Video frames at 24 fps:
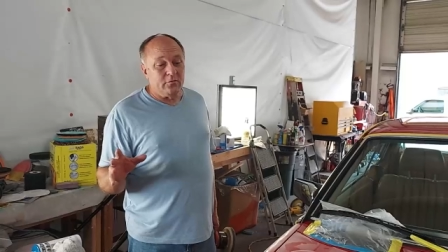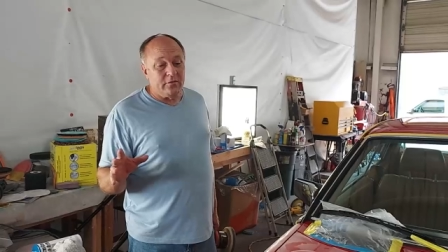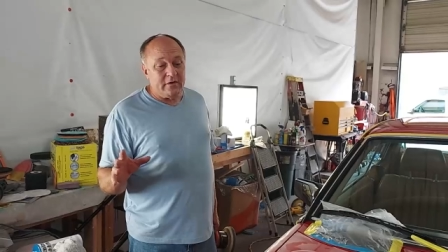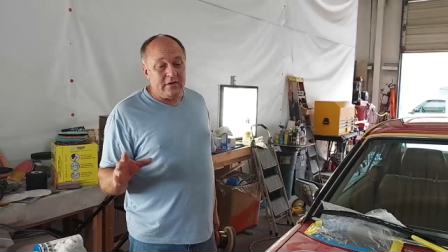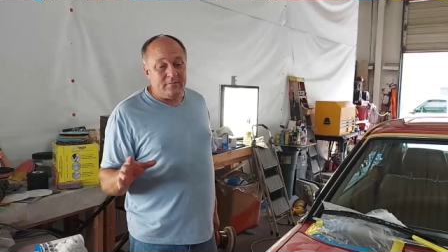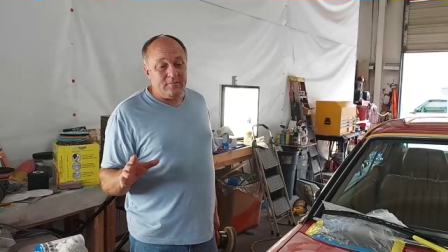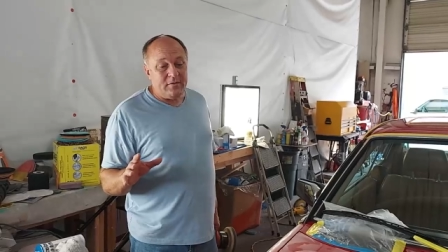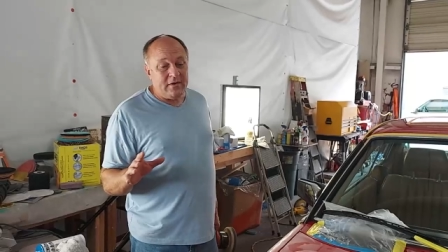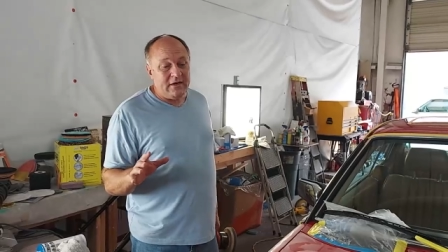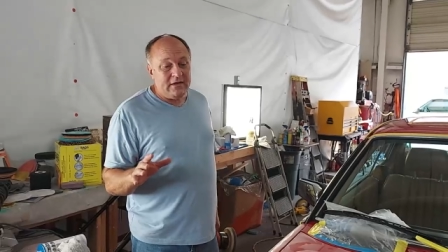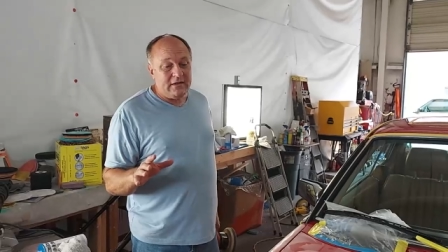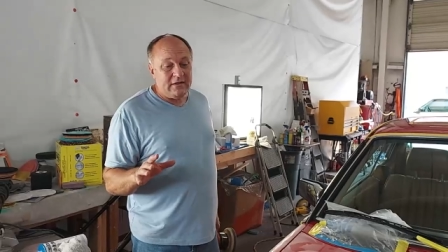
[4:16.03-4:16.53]

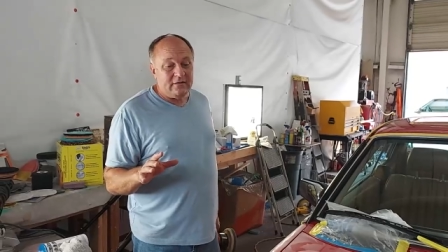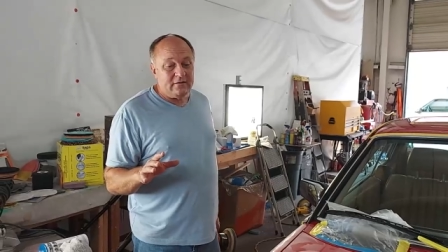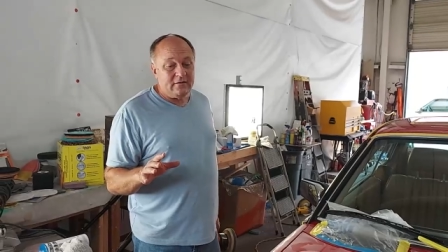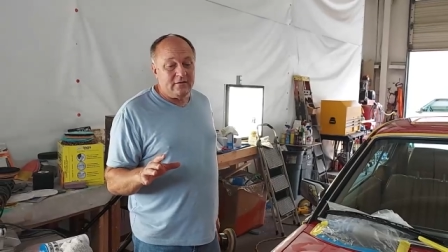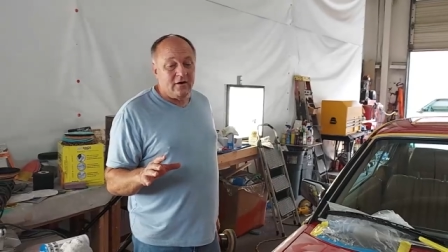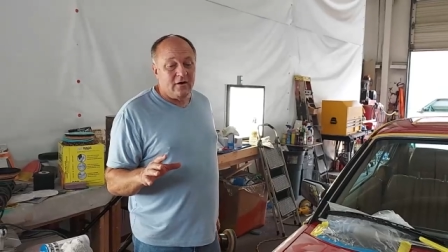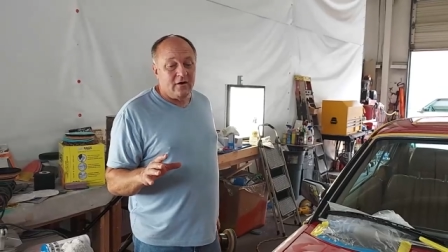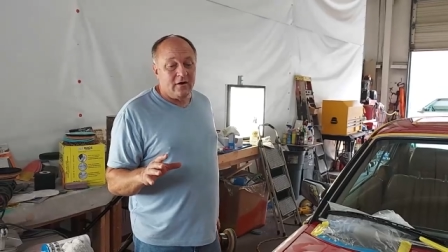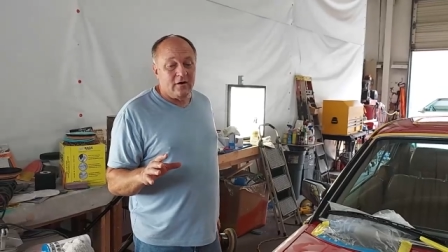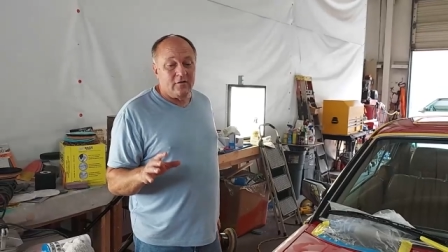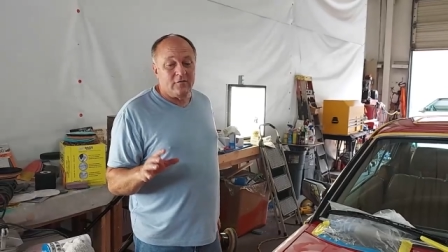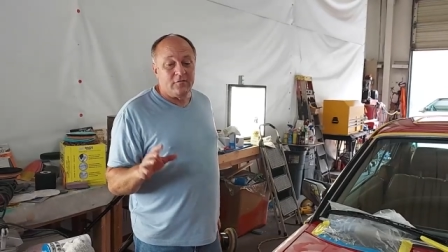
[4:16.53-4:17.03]
repainted
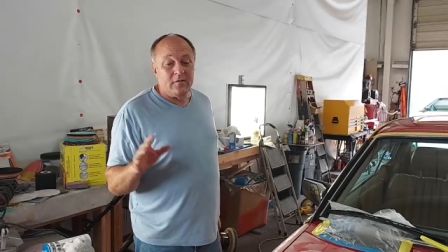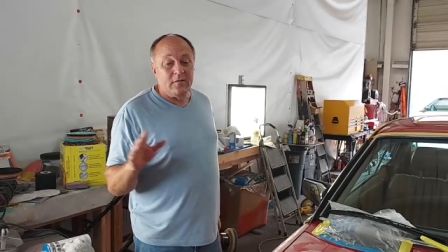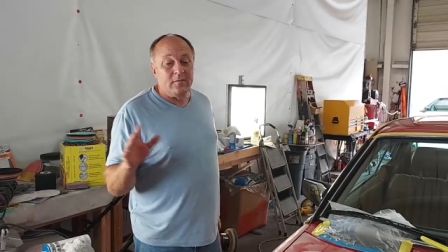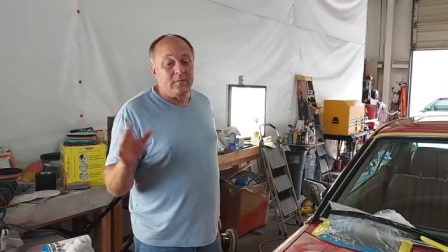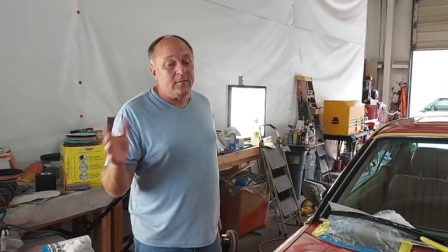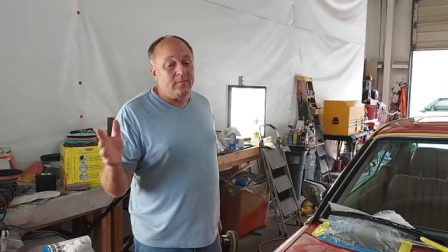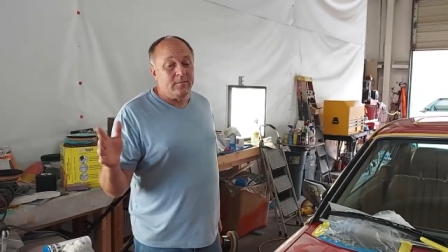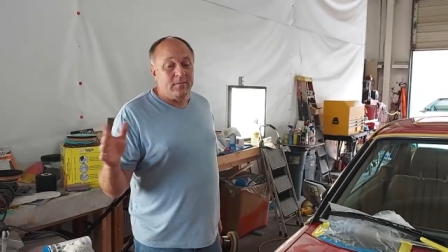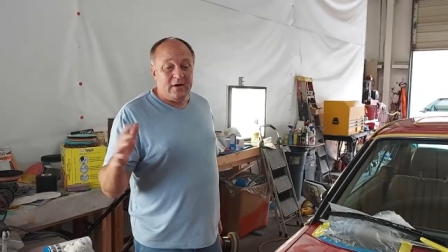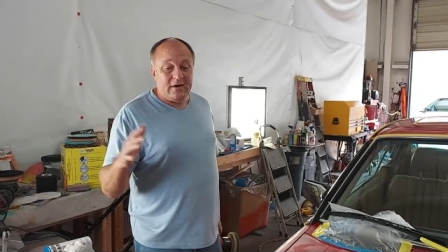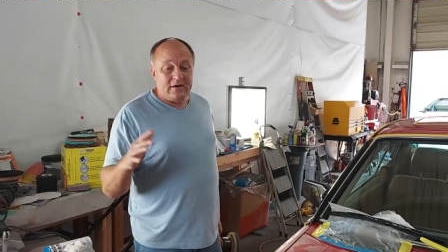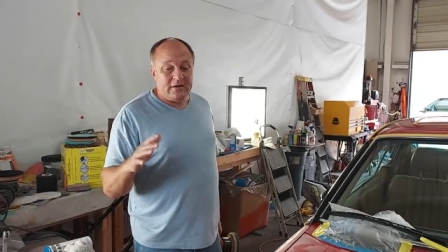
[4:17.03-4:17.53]
car from
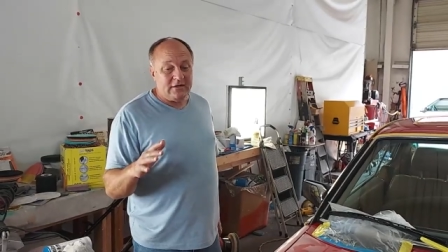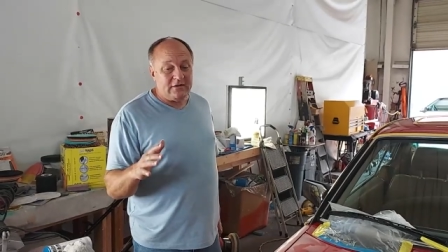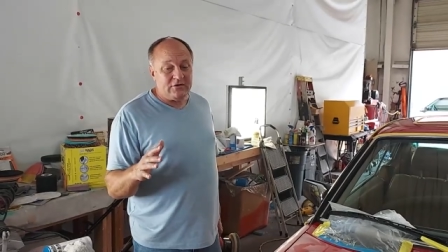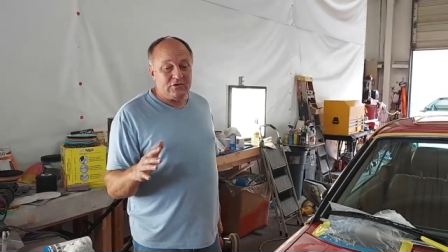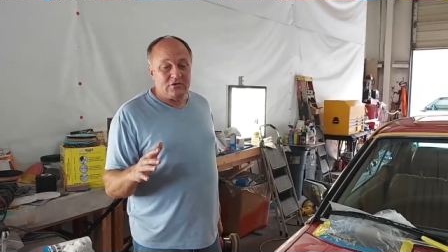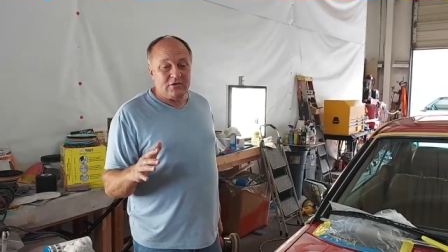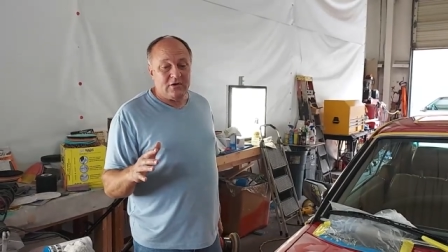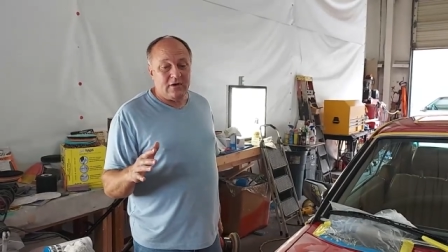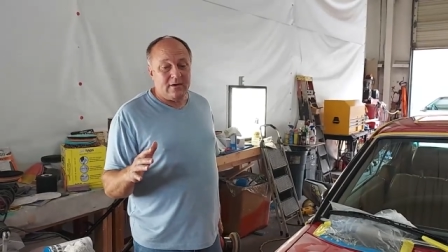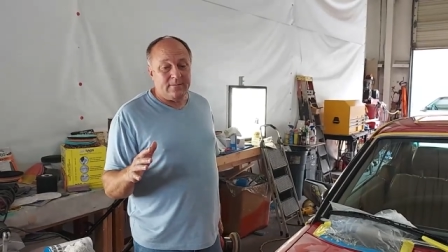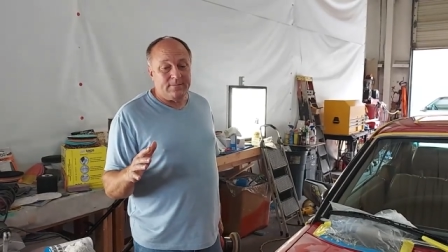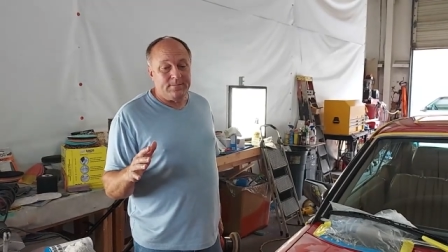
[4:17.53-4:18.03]
a body
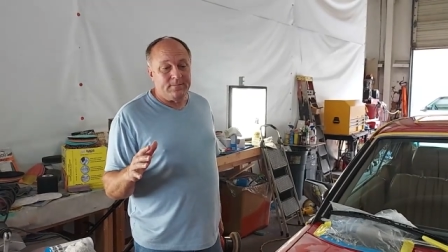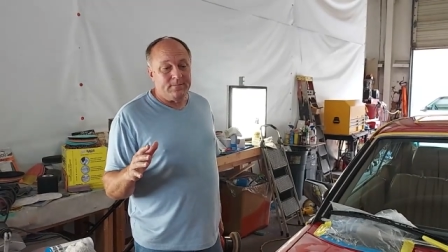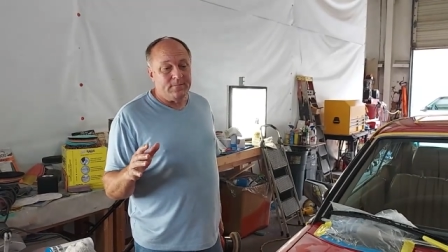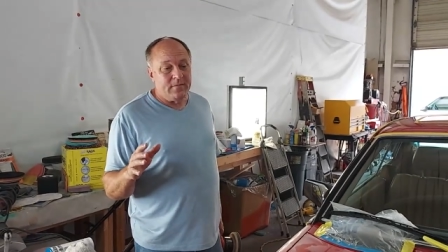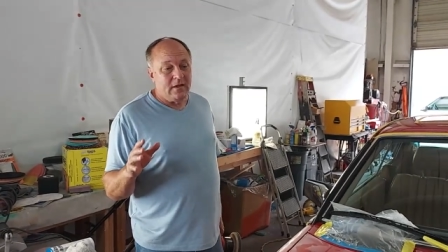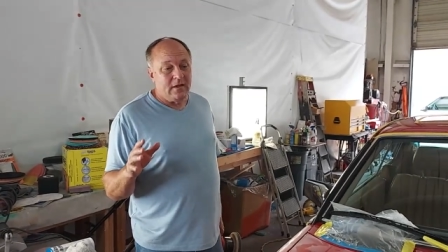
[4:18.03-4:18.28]
shop,